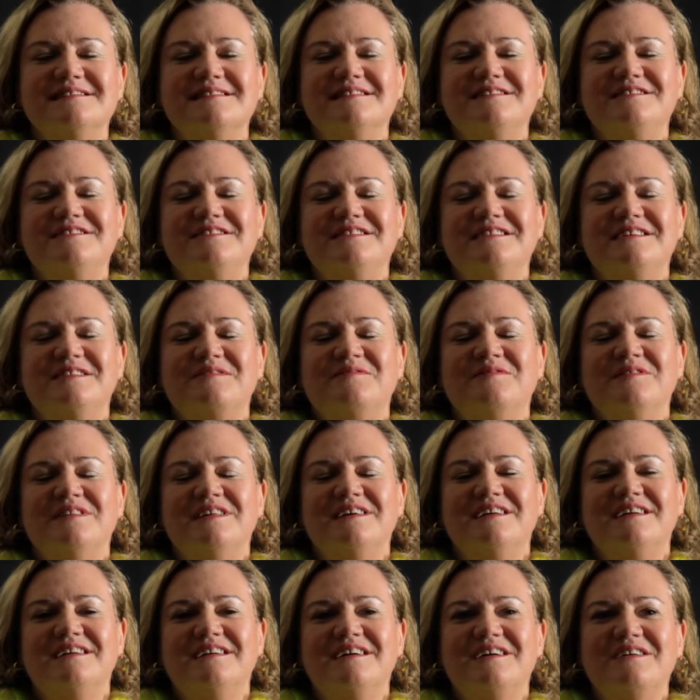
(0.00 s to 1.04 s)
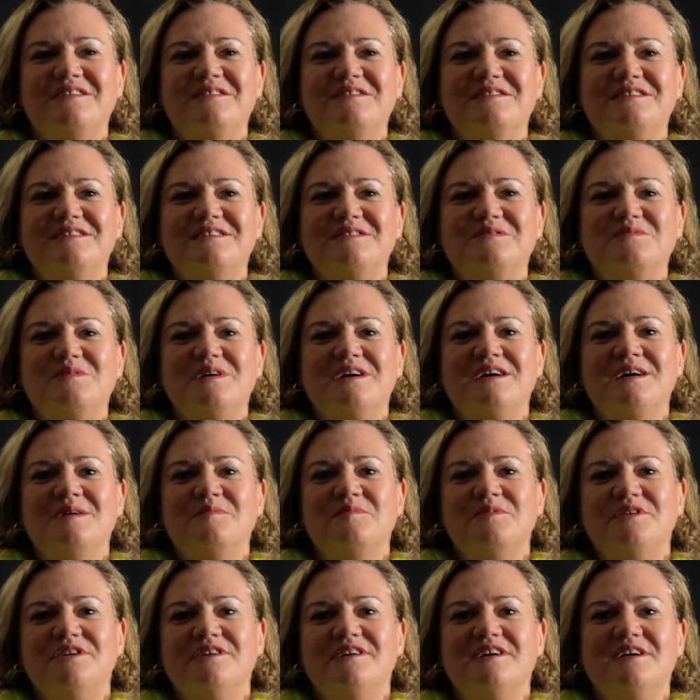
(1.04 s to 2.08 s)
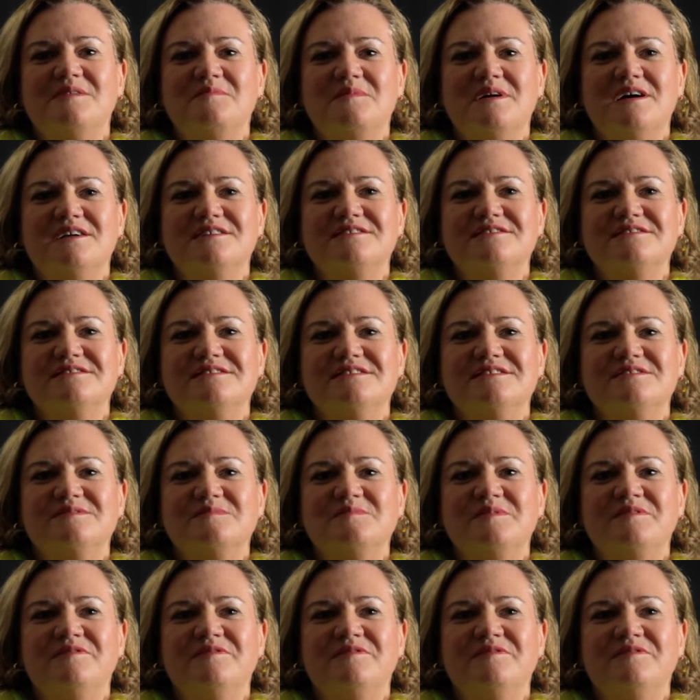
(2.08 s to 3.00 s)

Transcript: and you'd get flooded out and you'd wake up and your air mattresses would be